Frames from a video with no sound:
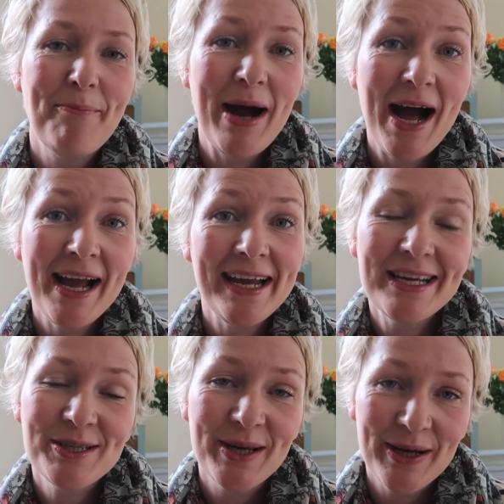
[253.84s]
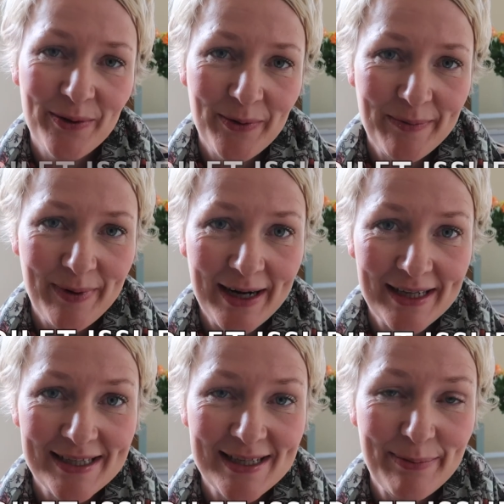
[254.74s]
my issue with
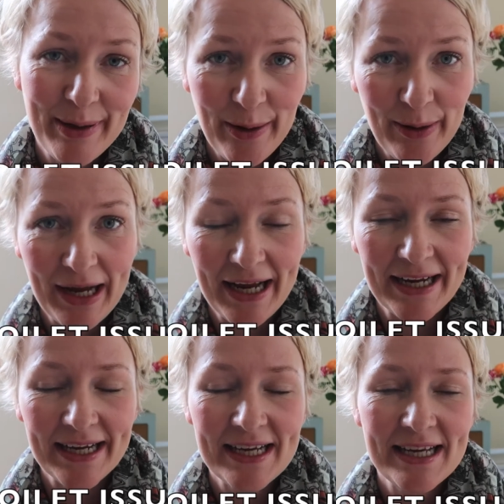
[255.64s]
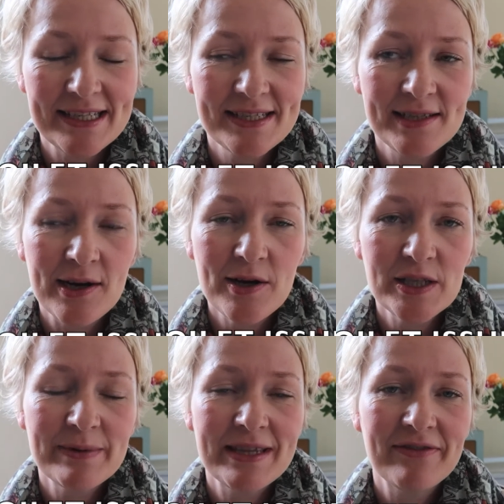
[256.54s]
pregnancy pooing, it
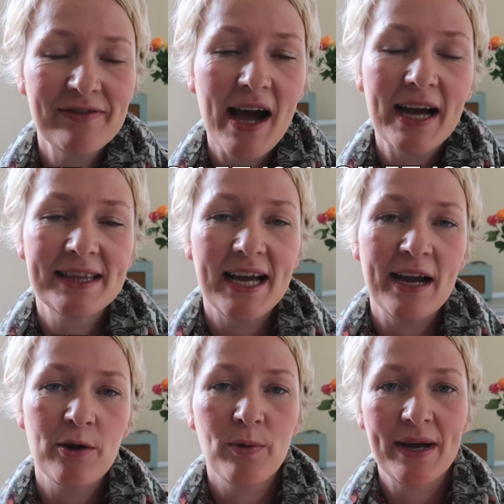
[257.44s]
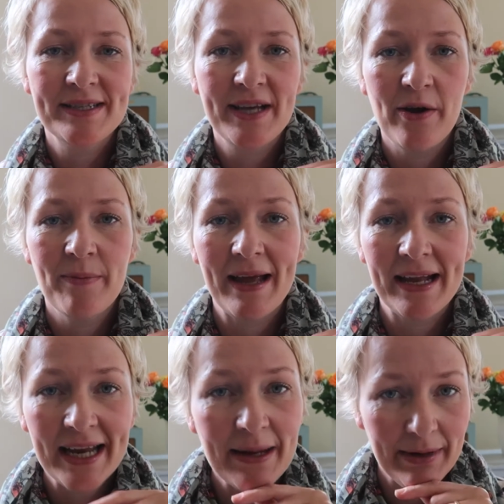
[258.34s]
starts with the fact that I always go a bit
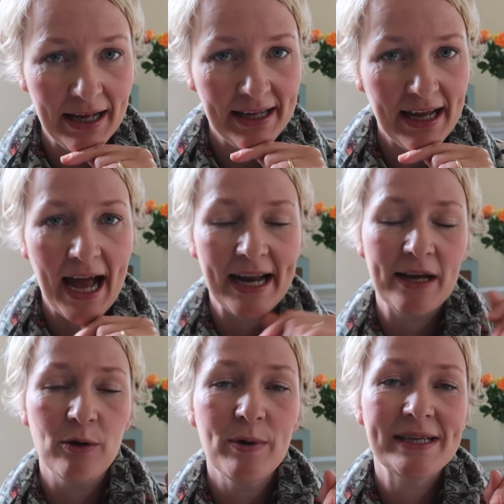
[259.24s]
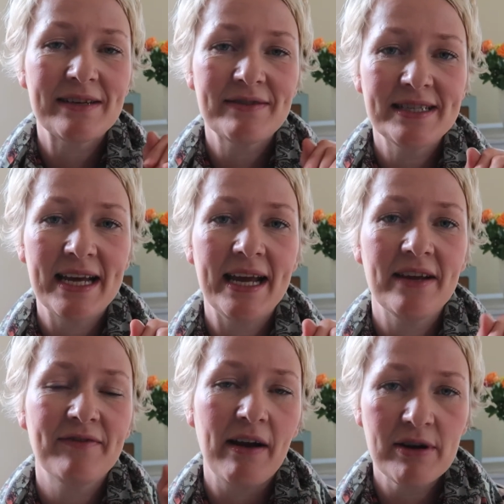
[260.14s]
anemic and I always have to
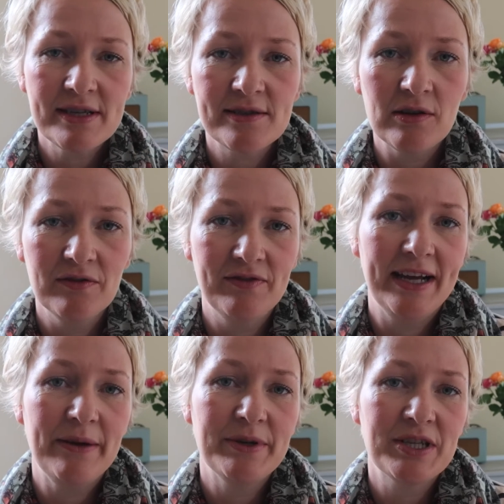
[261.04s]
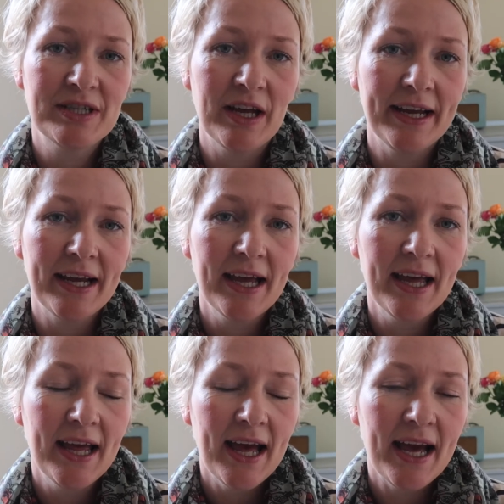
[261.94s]
take ferrous sulfate, which is like
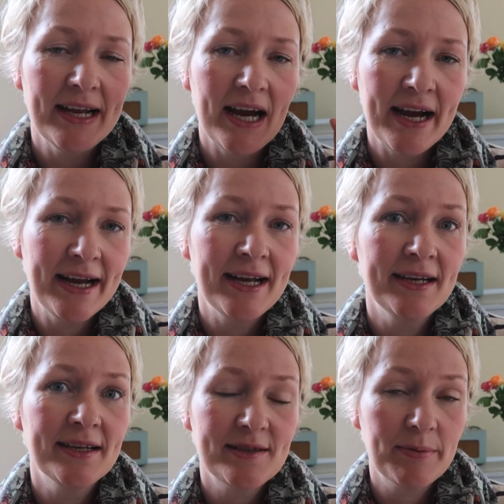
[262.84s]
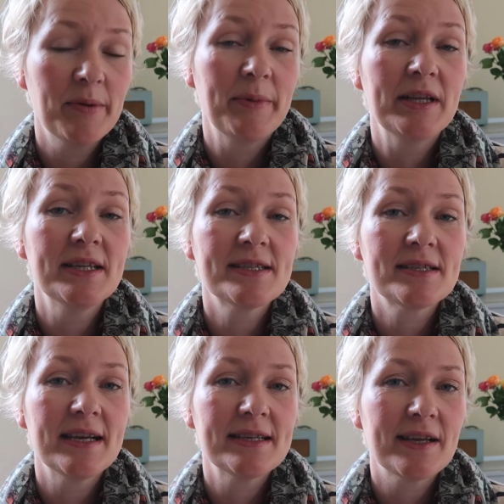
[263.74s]
an iron
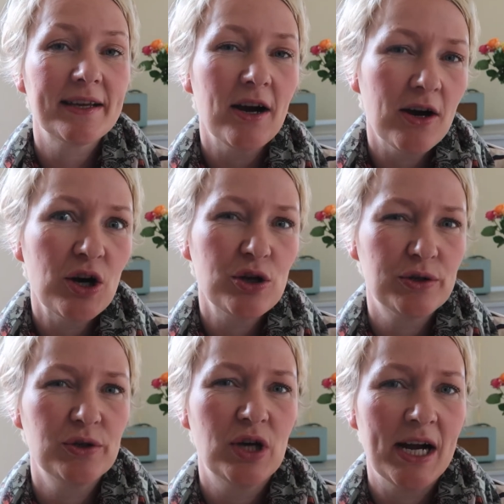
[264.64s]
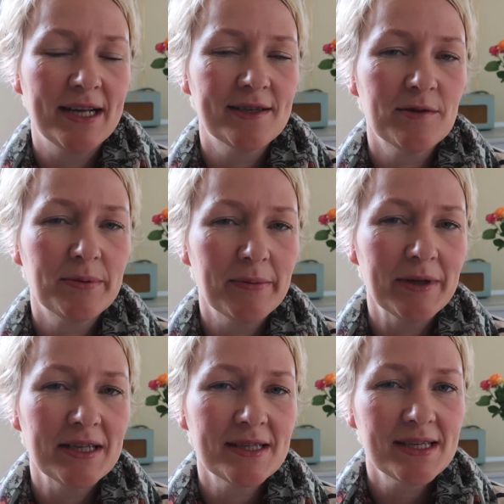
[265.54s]
supplement. It's like a hardcore iron
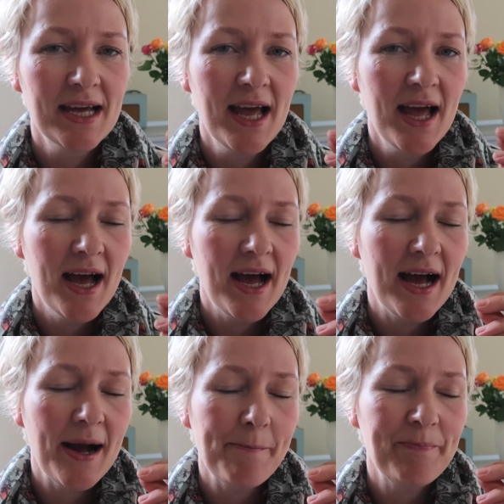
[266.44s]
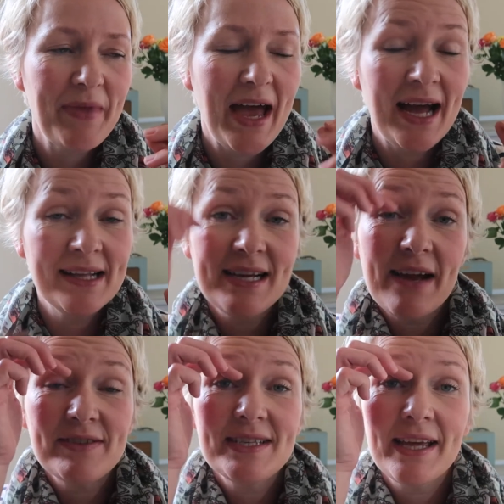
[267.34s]
supplement. Um, and I
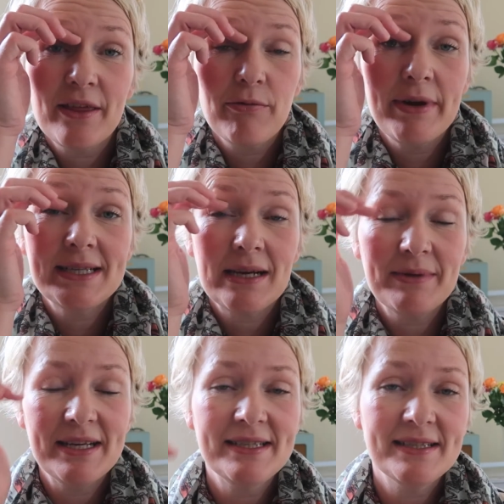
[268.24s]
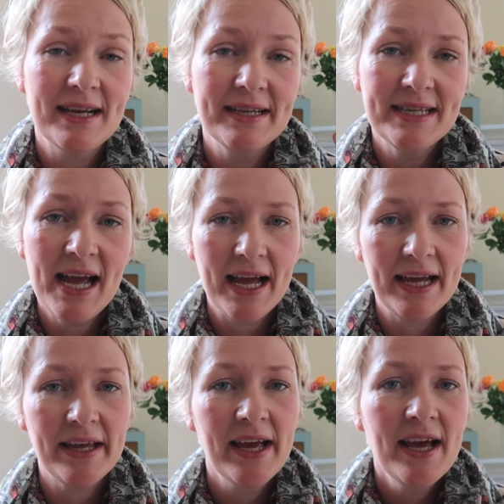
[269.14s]
have to take three tablets a
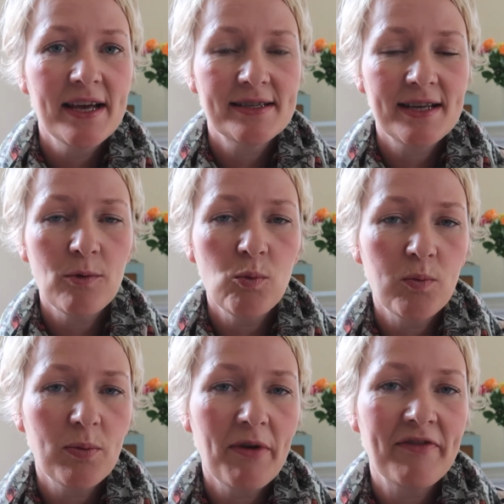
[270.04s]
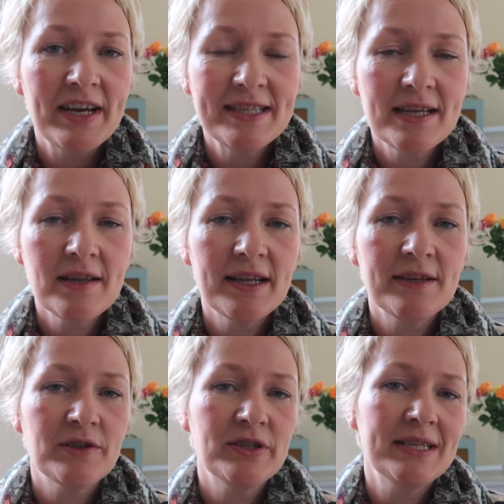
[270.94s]
day. So the first thing that
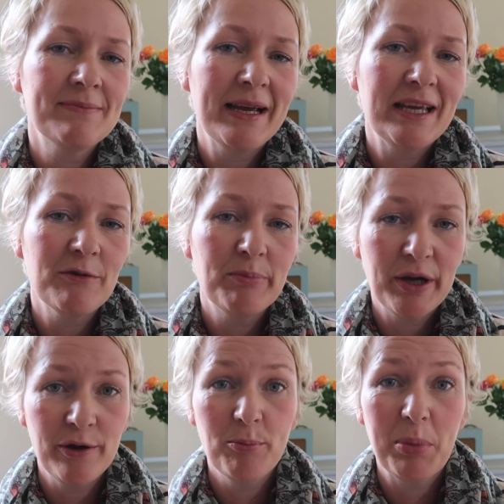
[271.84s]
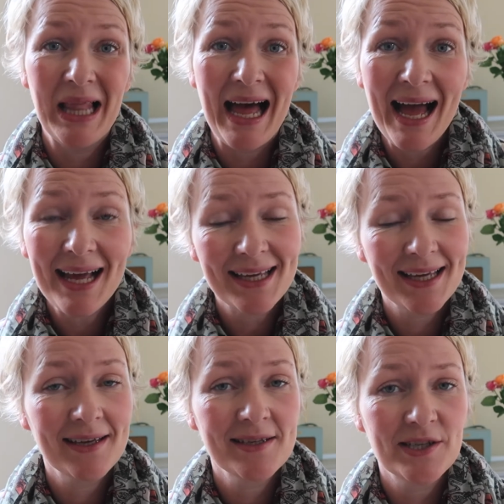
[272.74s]
that does is make your poo
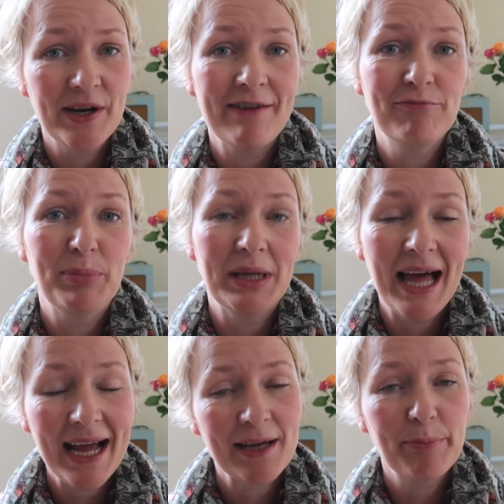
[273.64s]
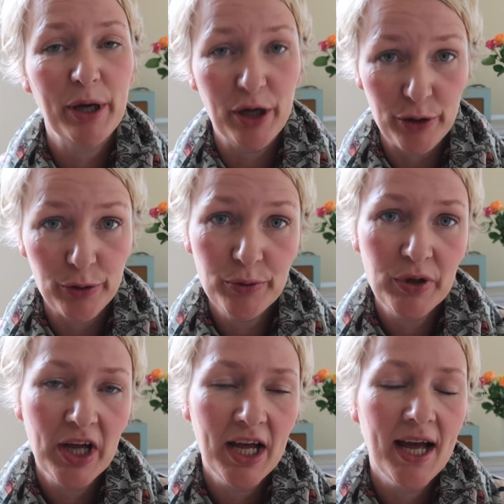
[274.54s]
black. So I have black poo